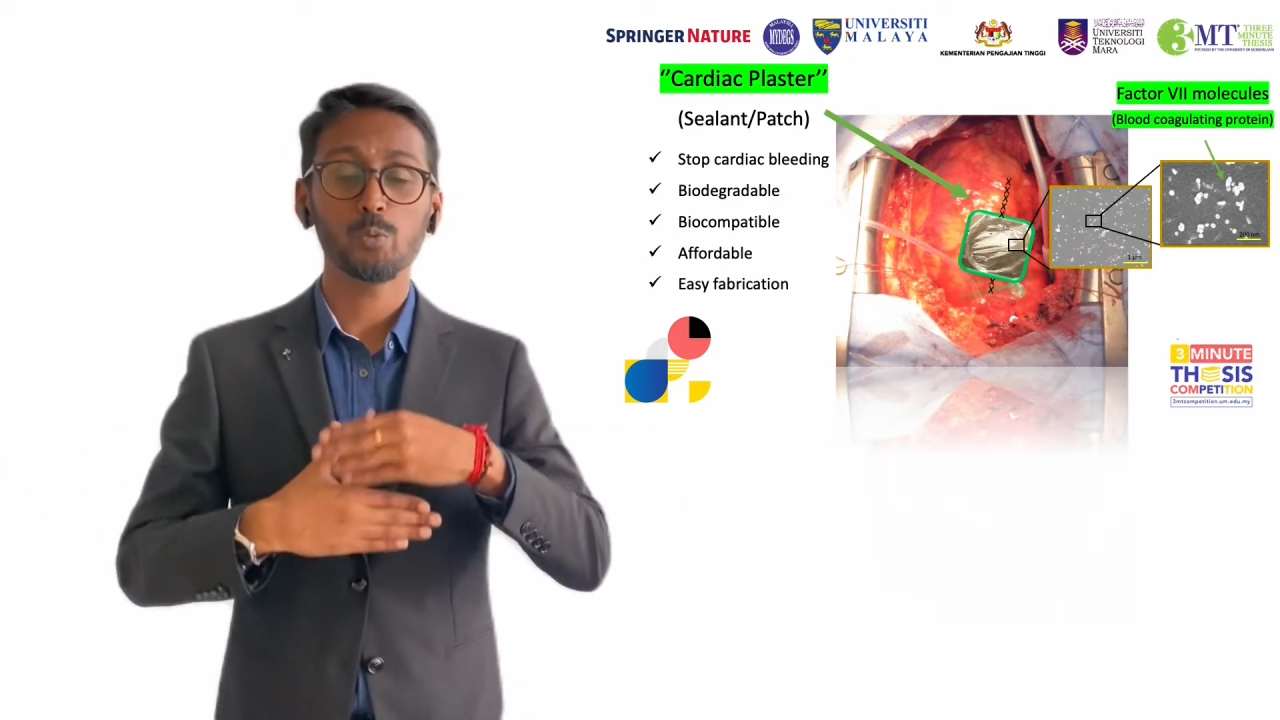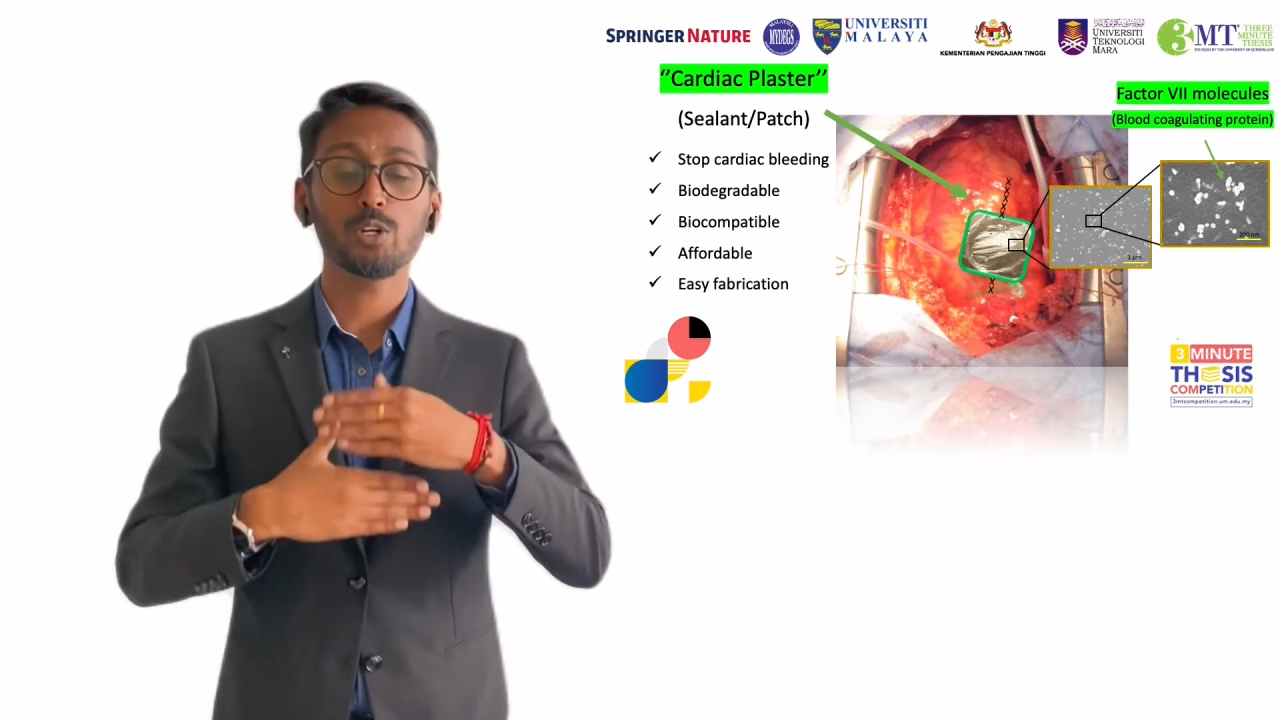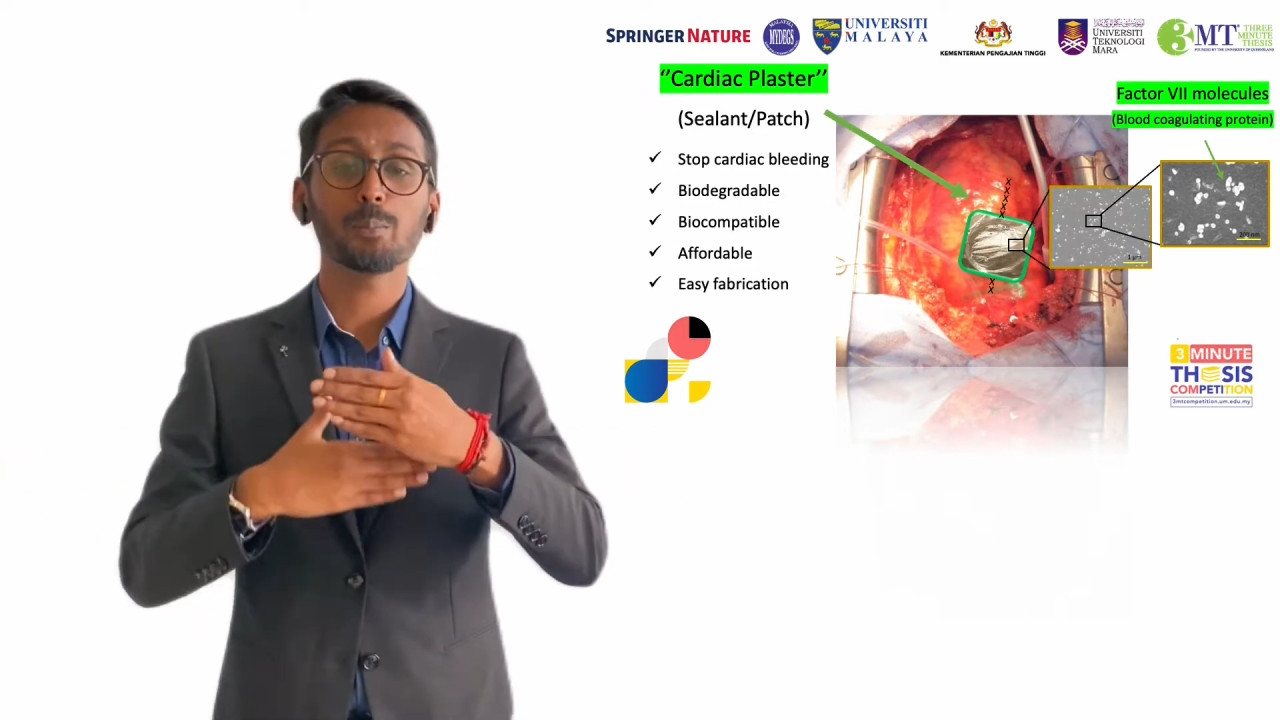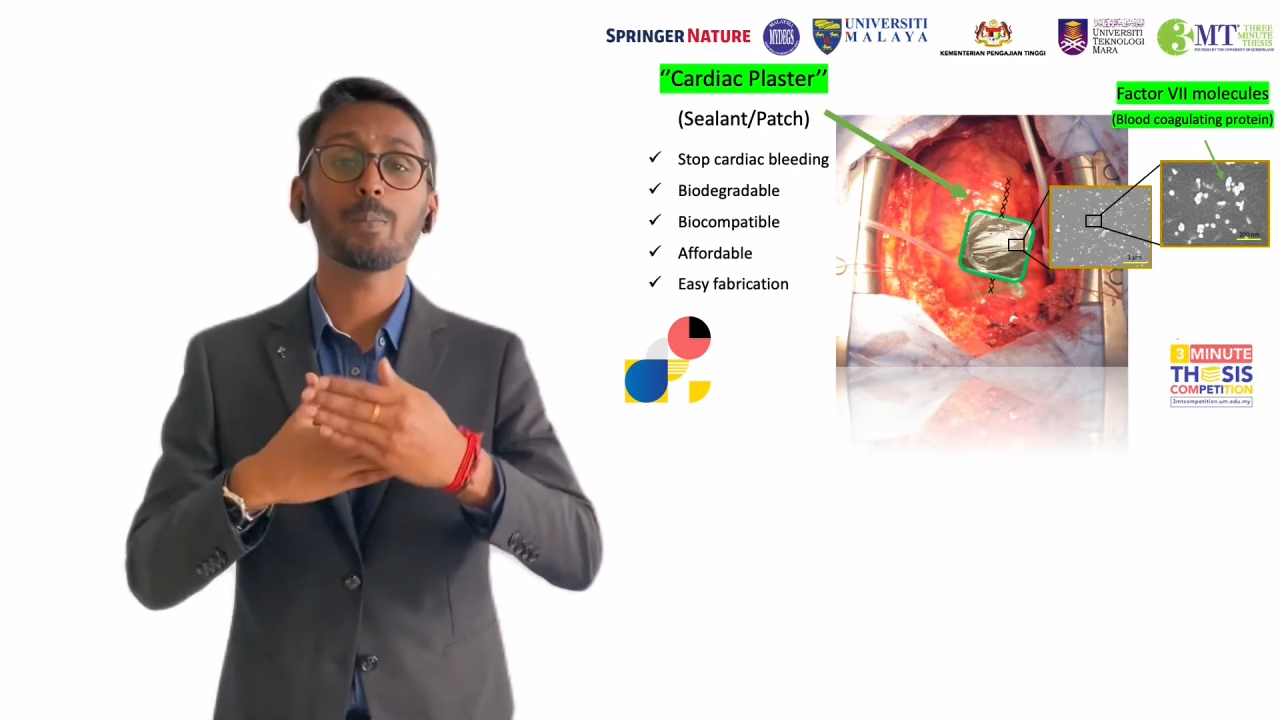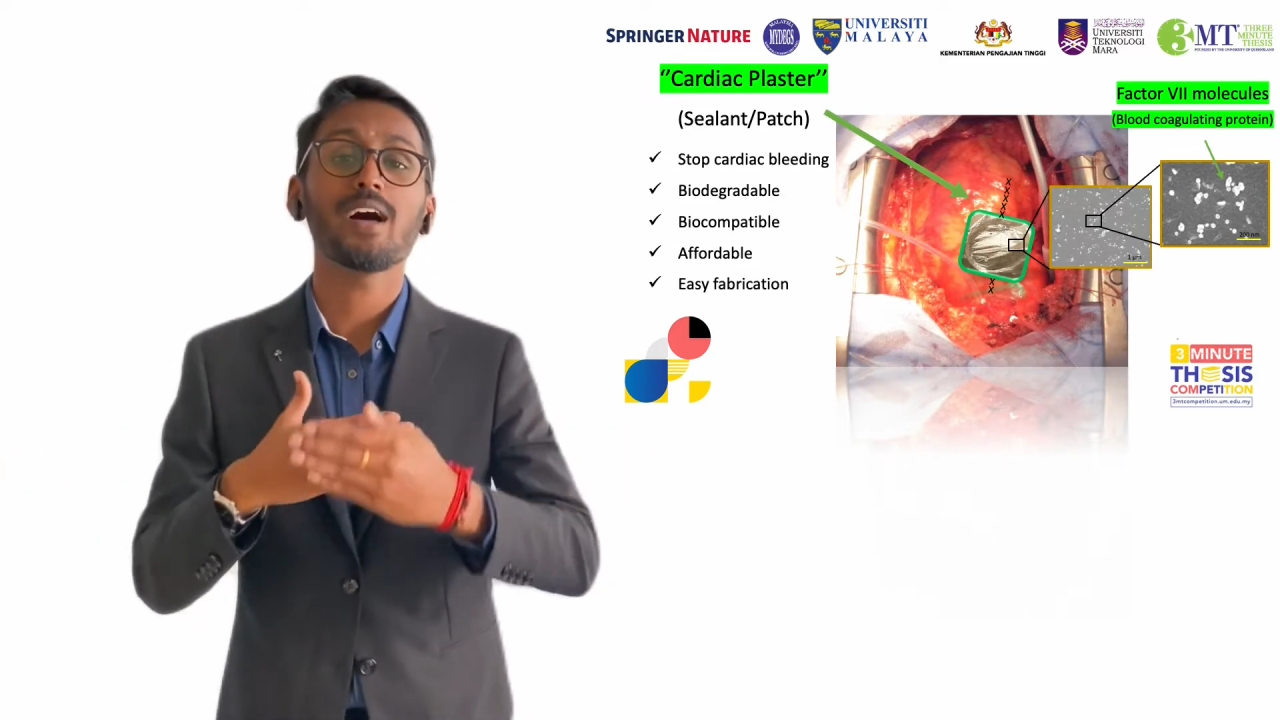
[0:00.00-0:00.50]
put a
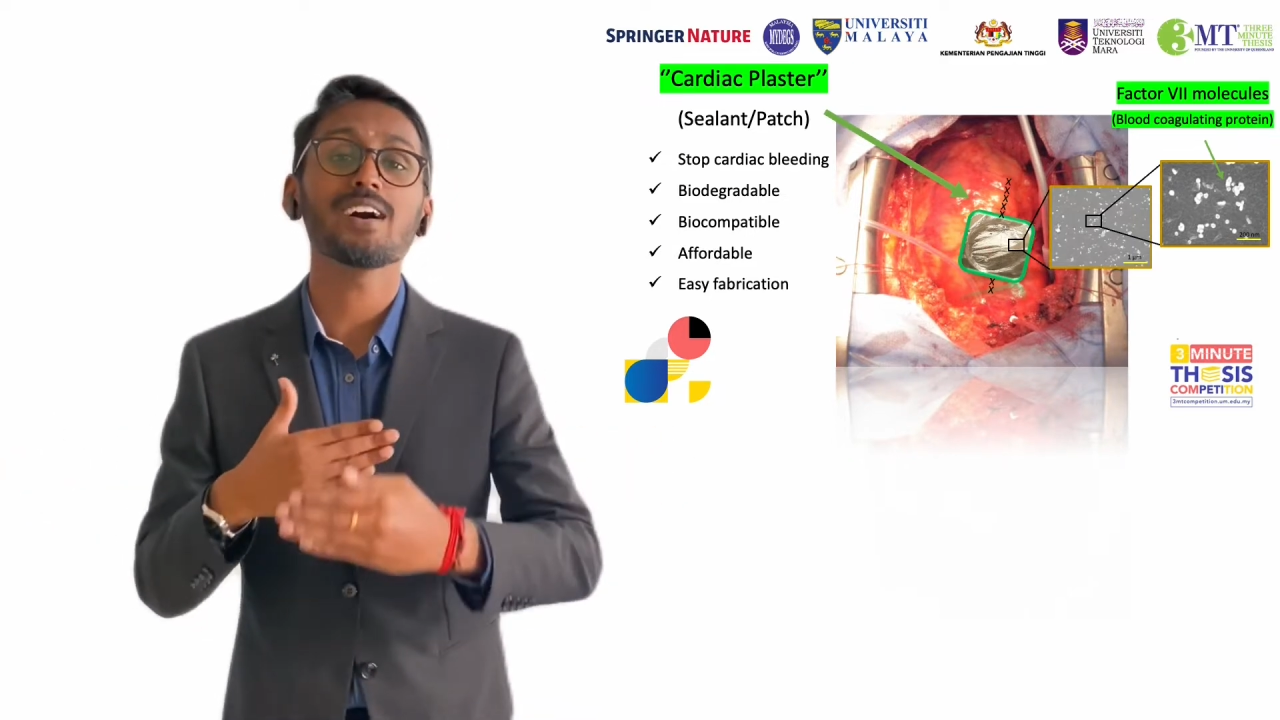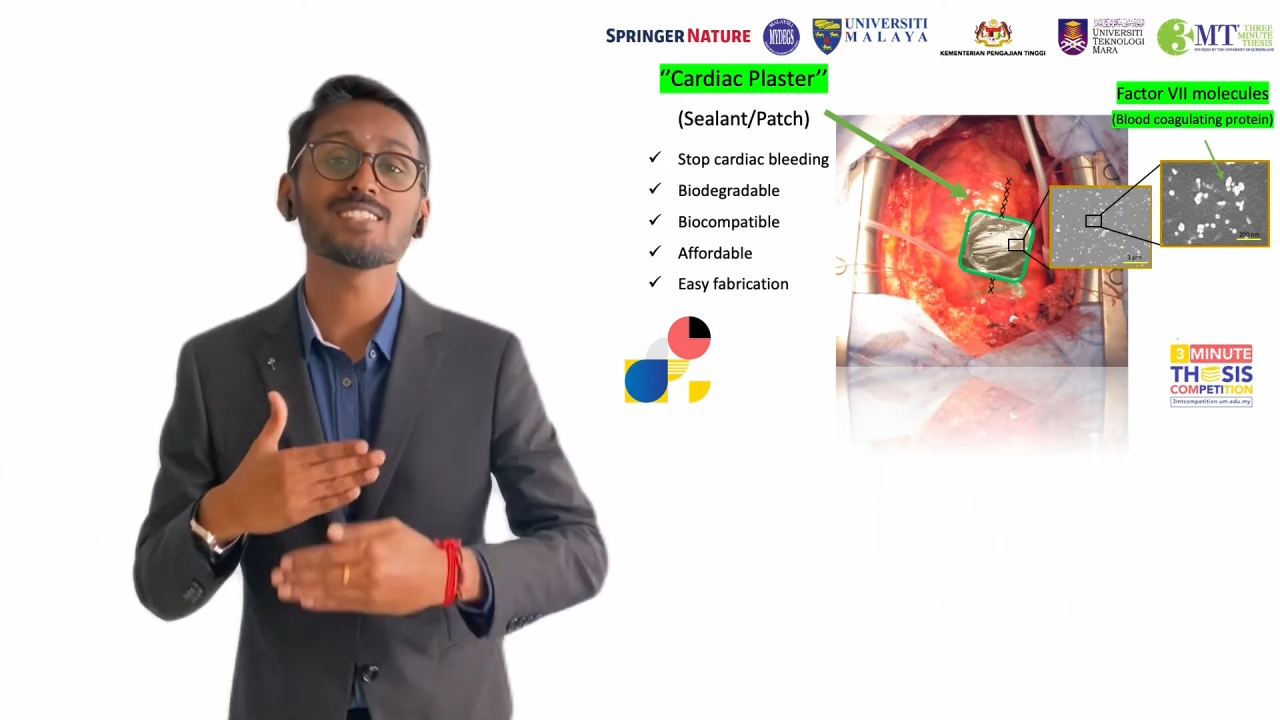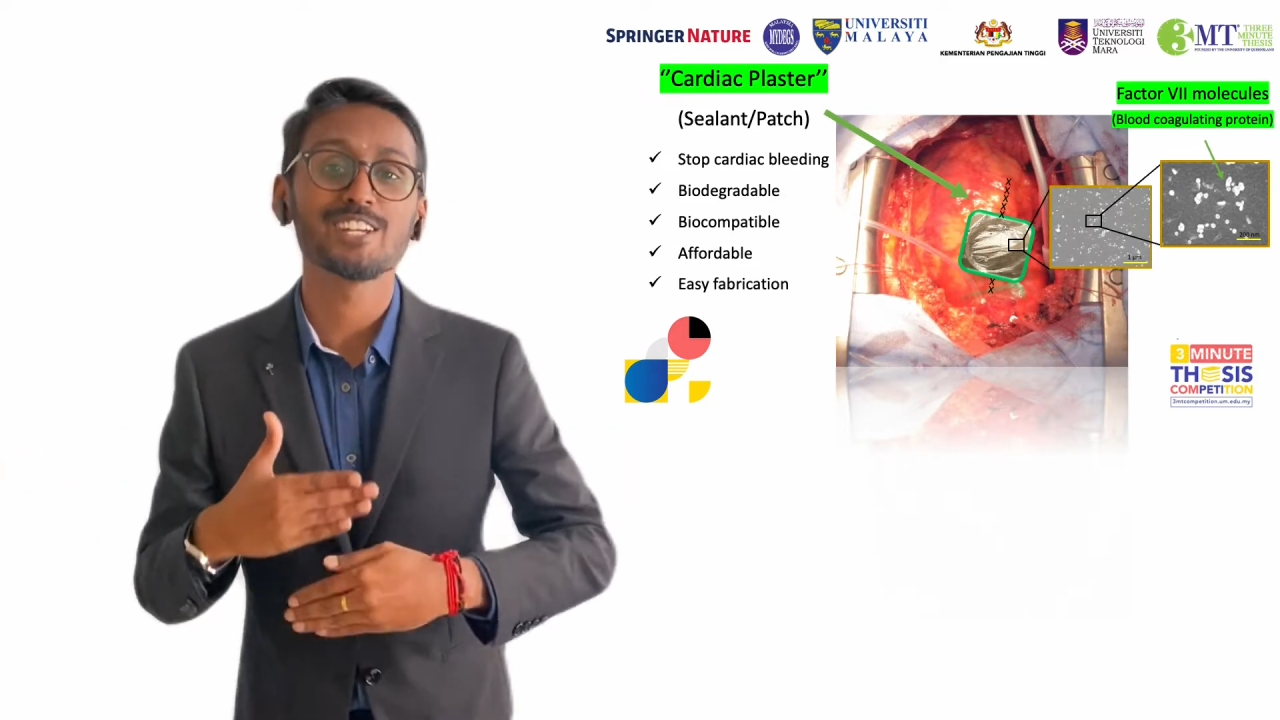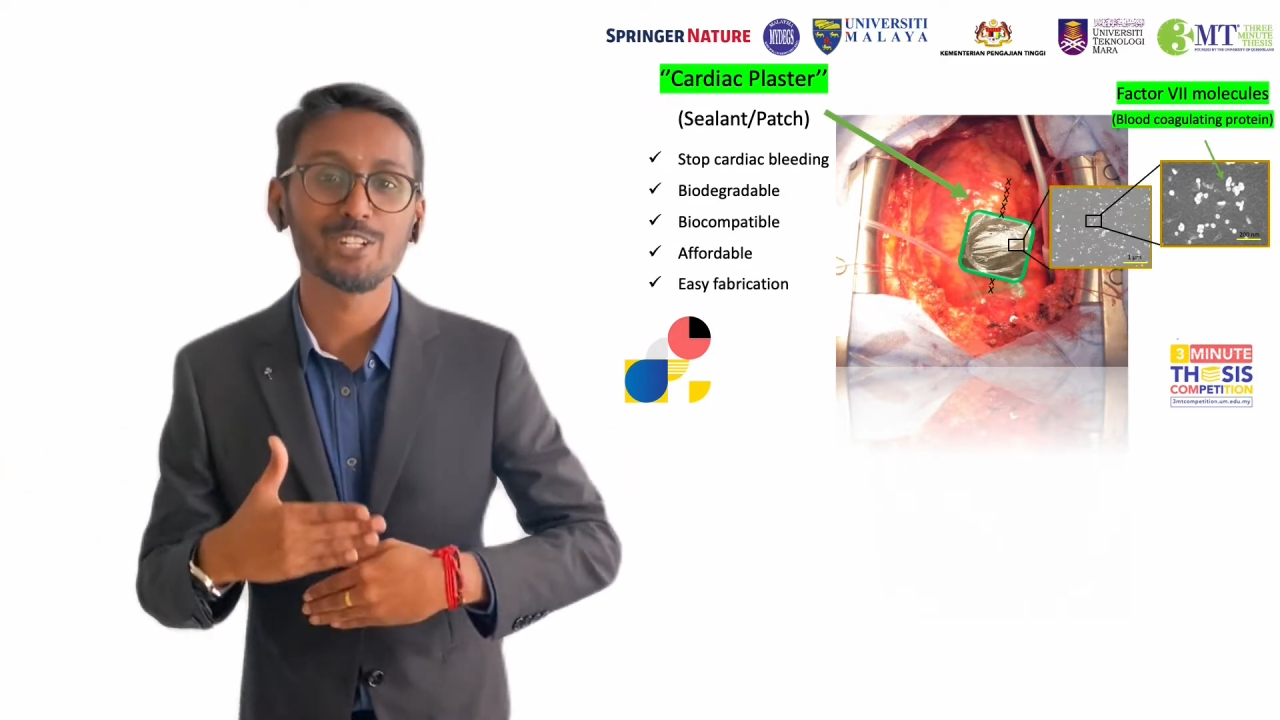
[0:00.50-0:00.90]
plaster